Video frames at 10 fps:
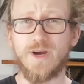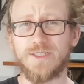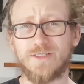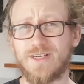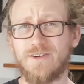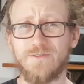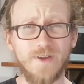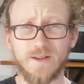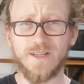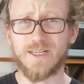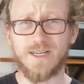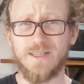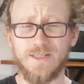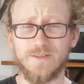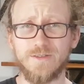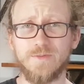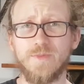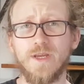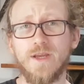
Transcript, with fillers: I just kind of felt like I needed them.